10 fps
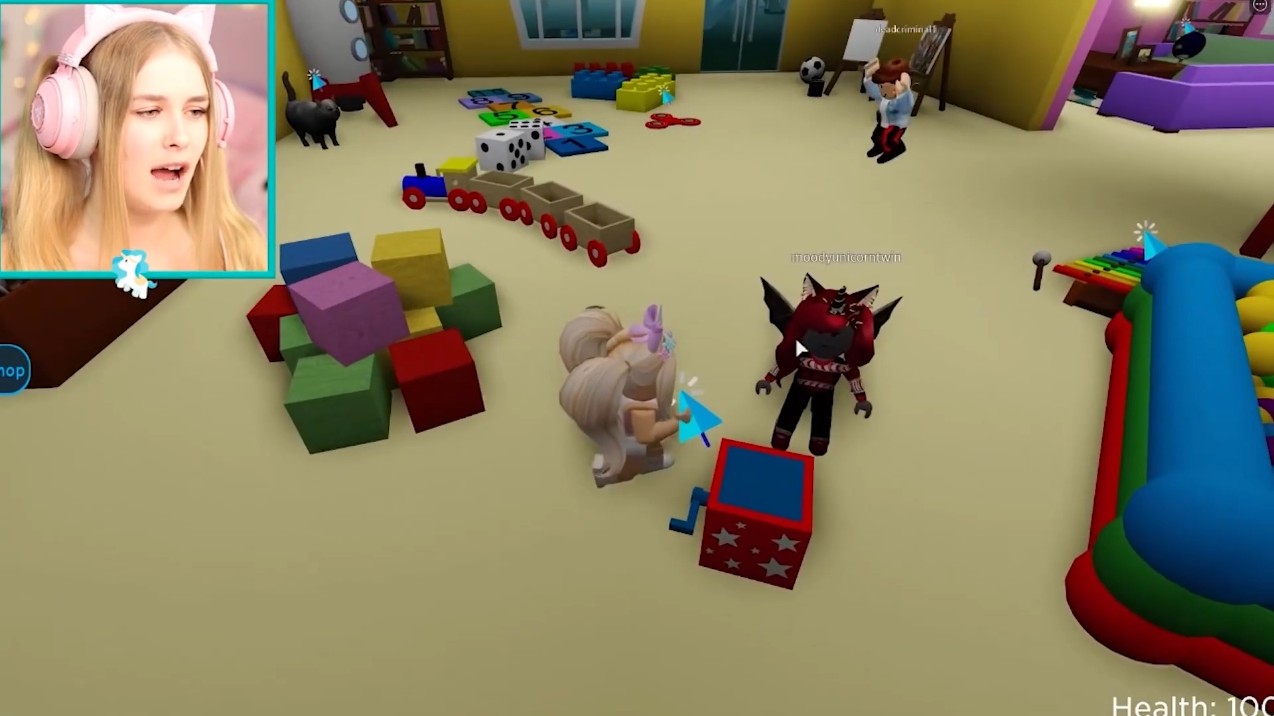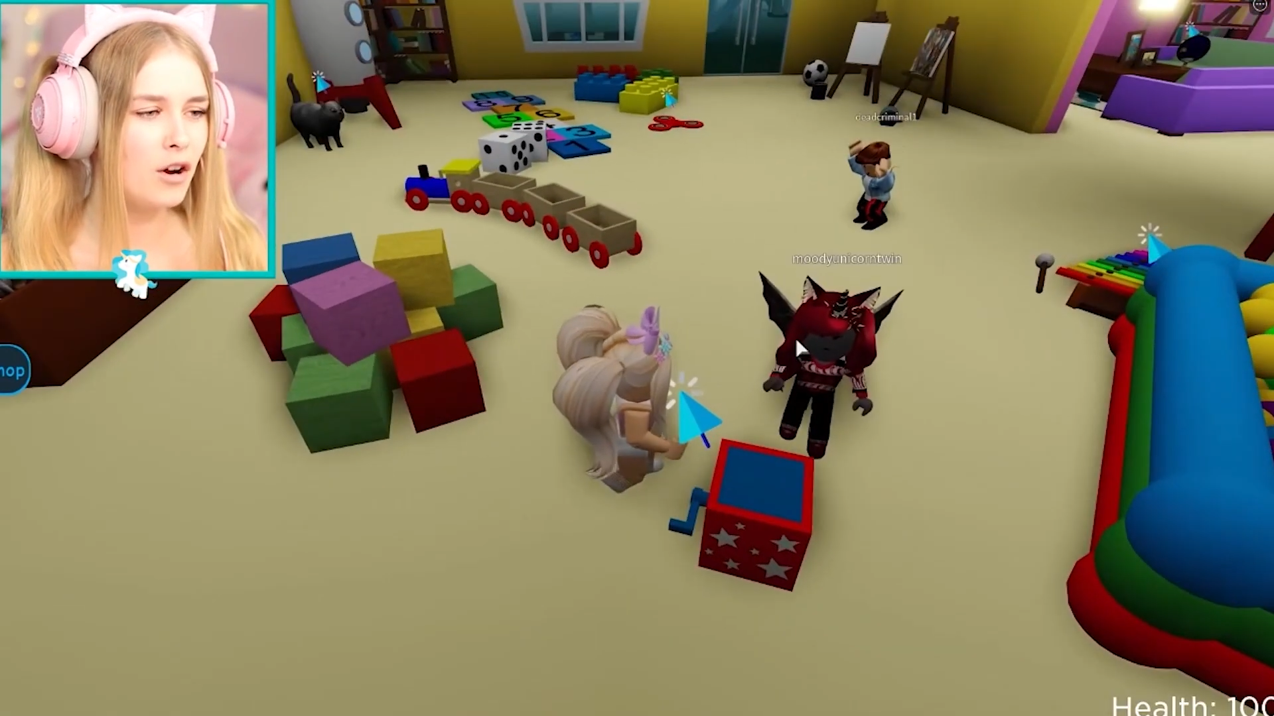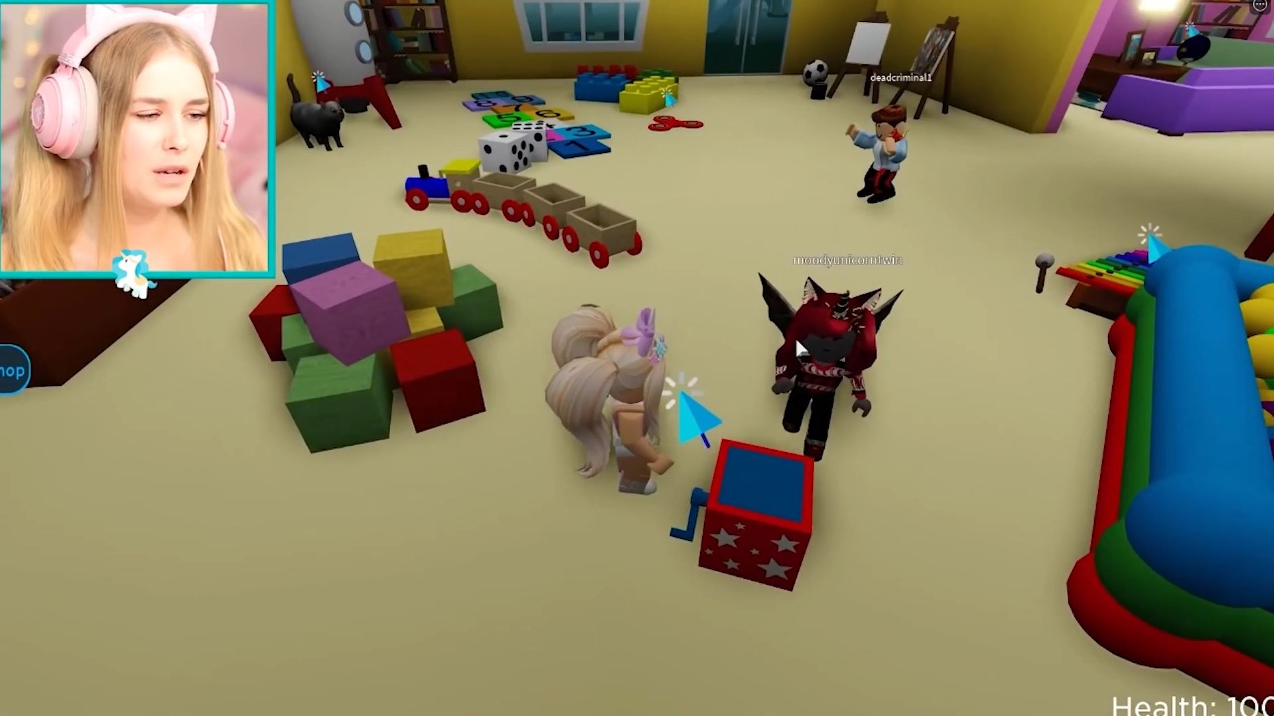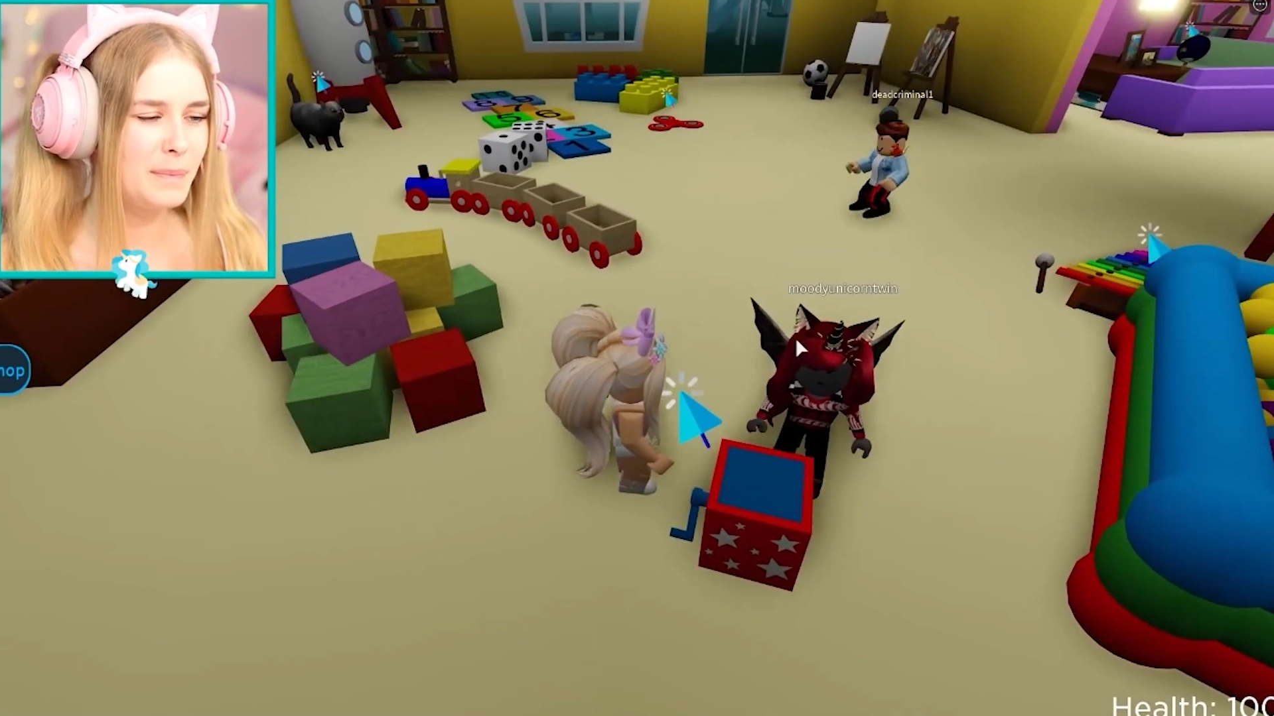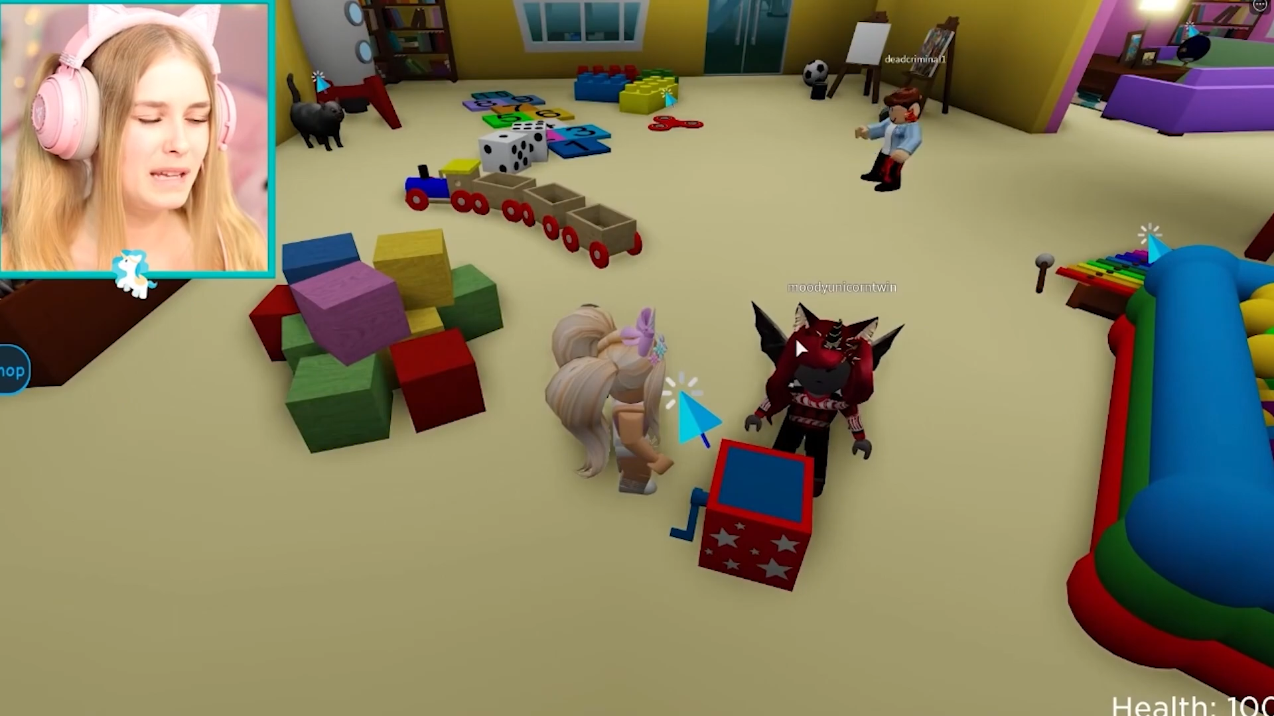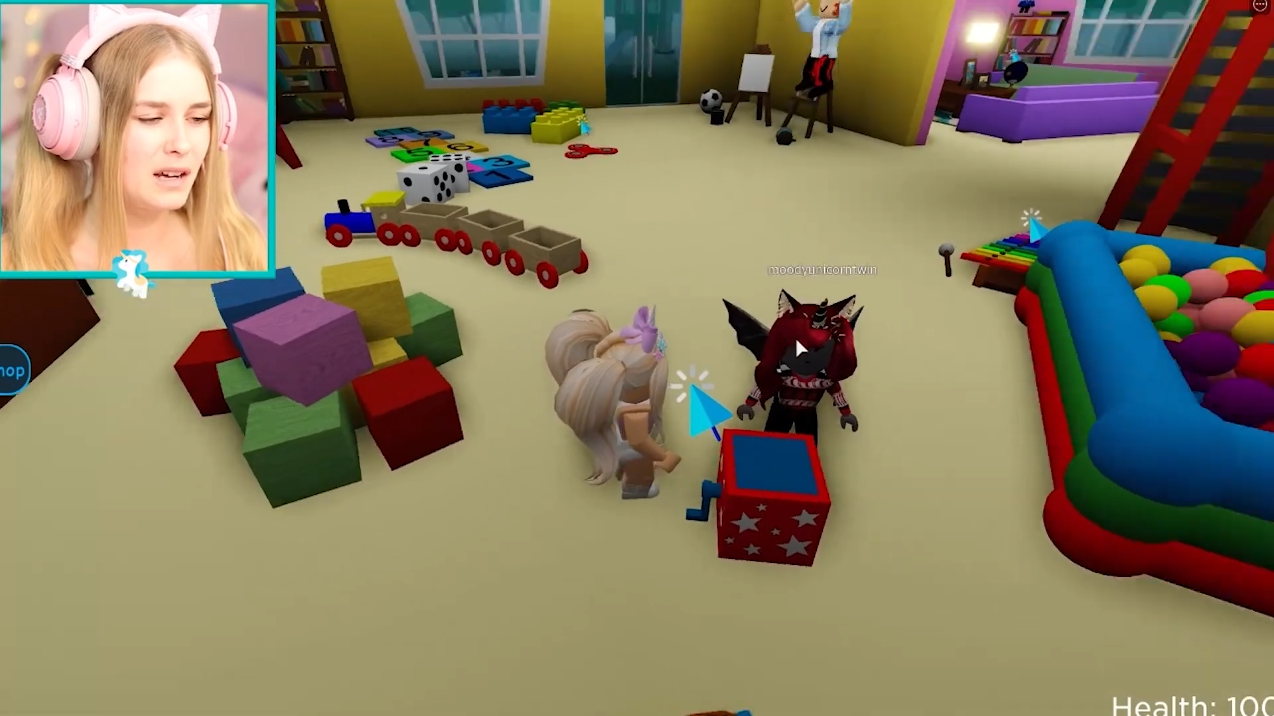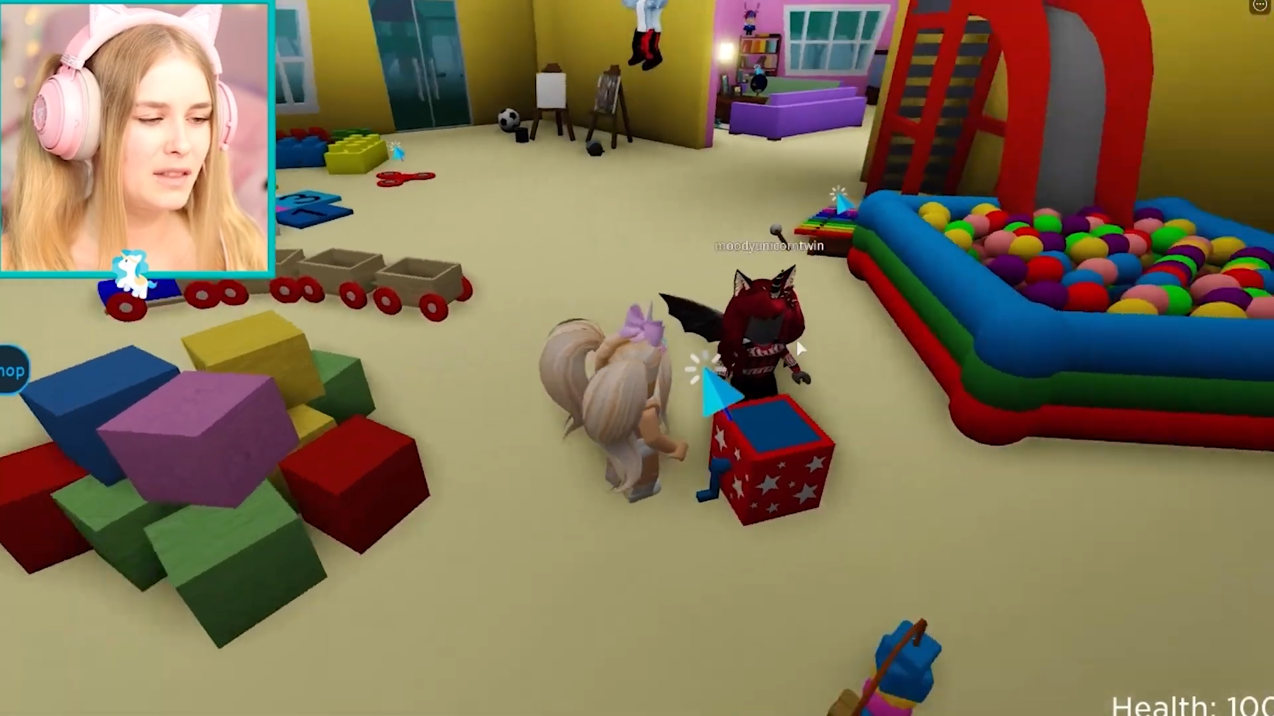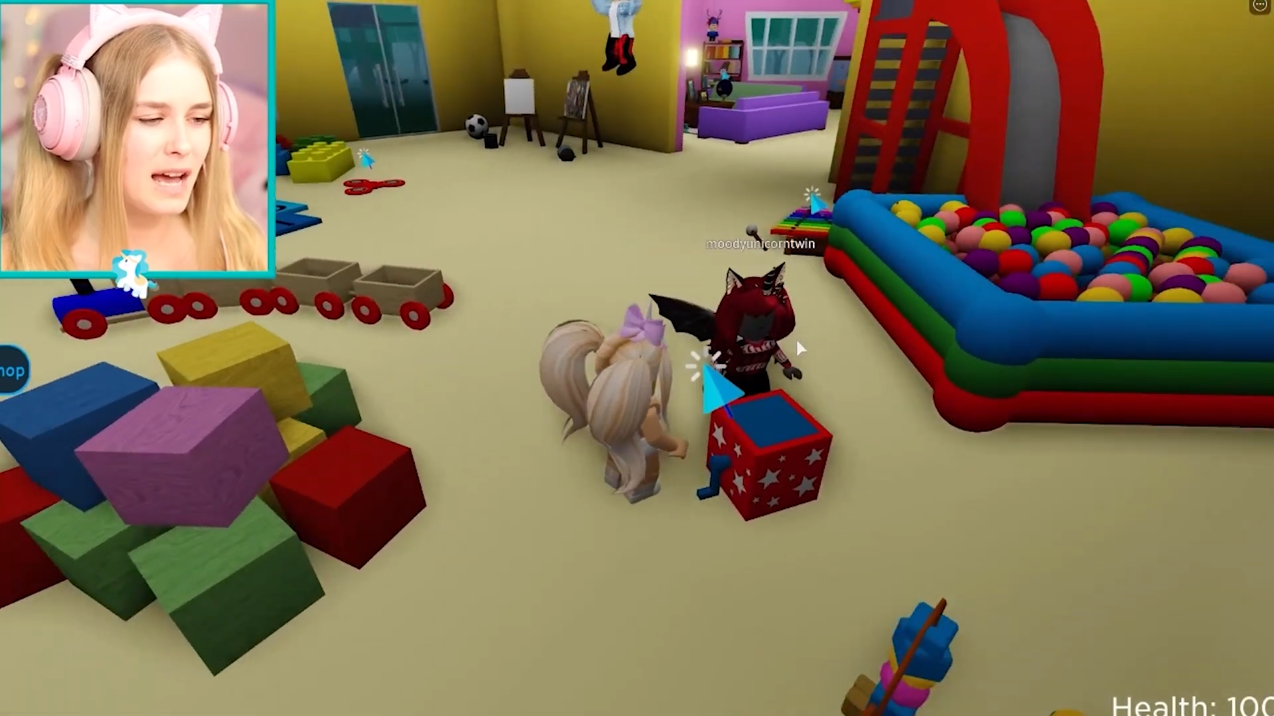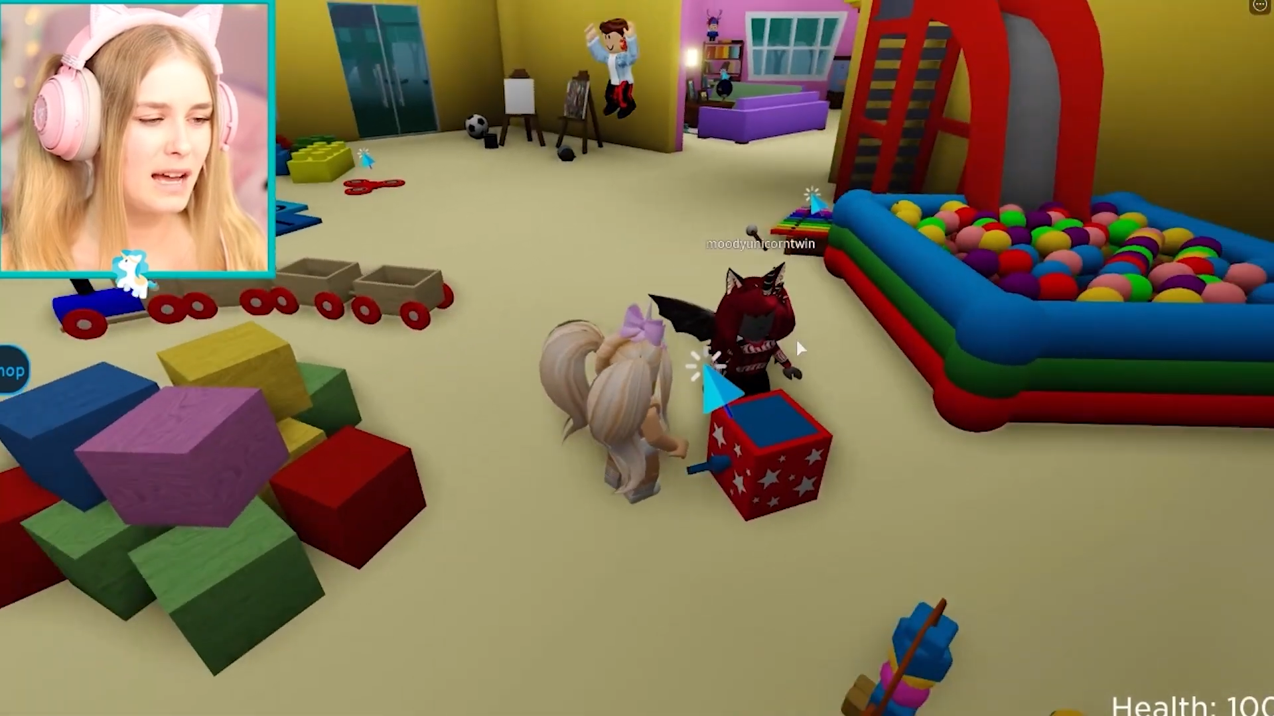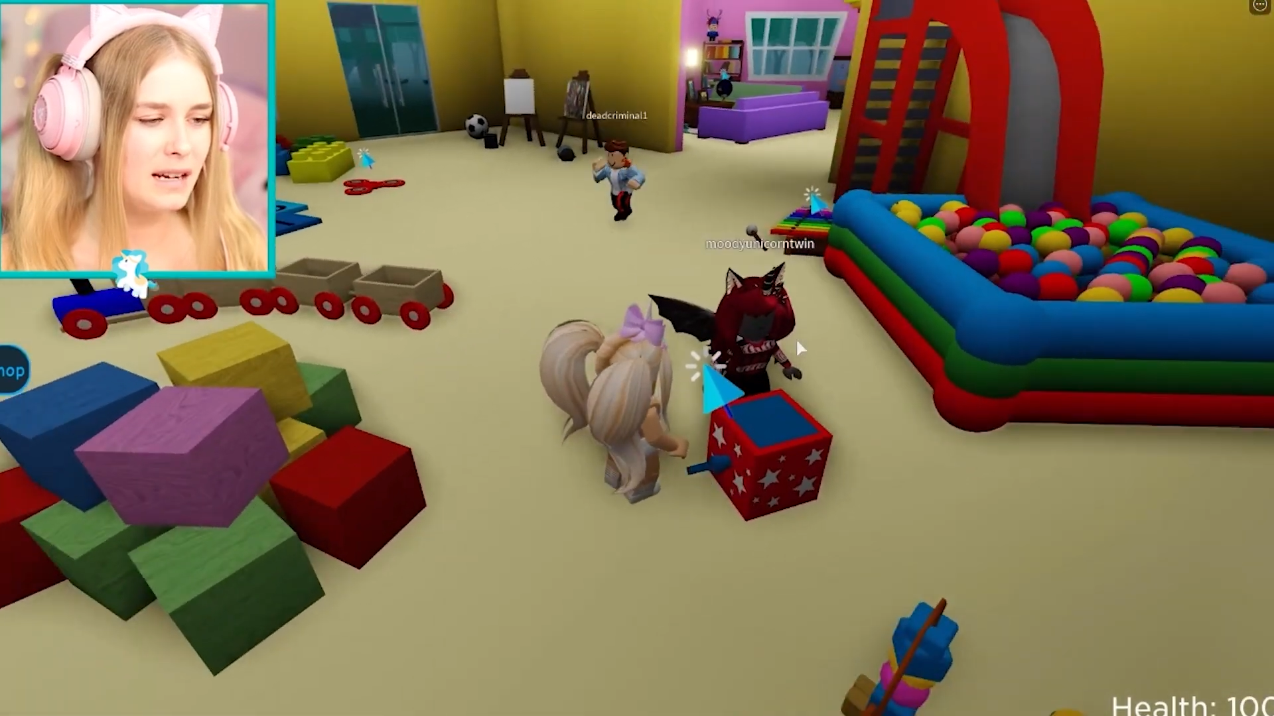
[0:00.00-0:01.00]
of this
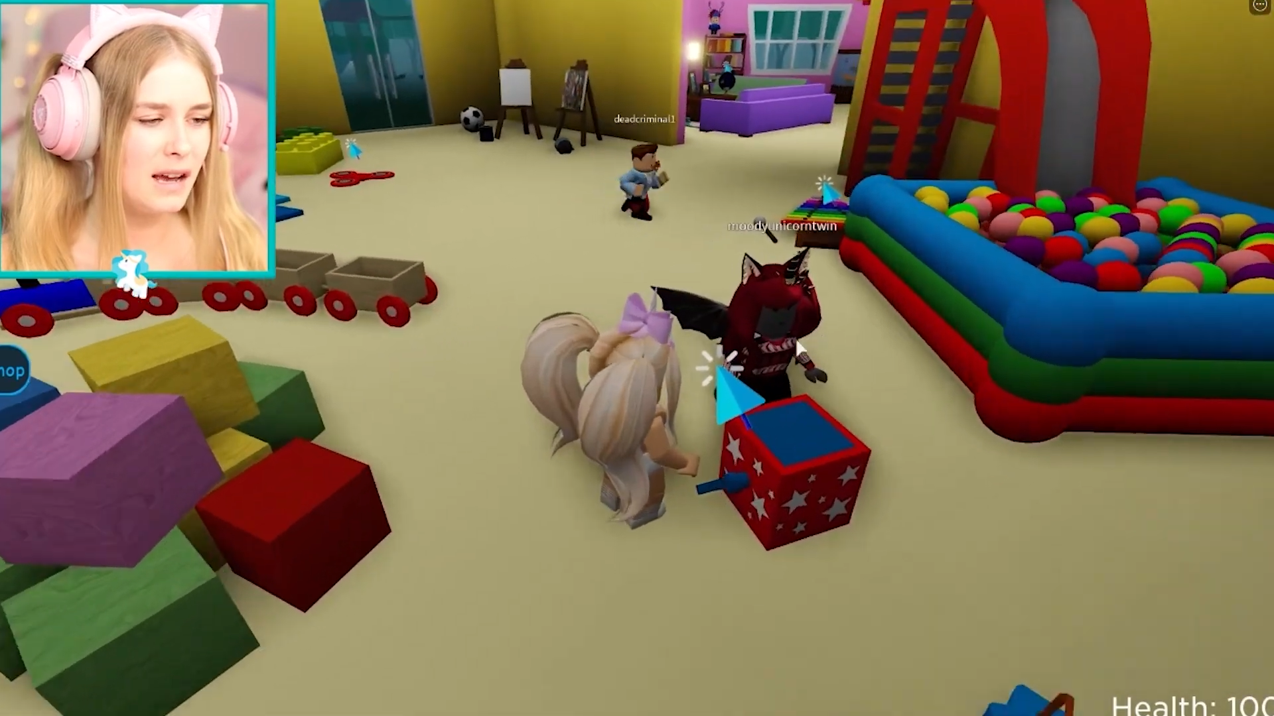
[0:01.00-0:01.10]
video,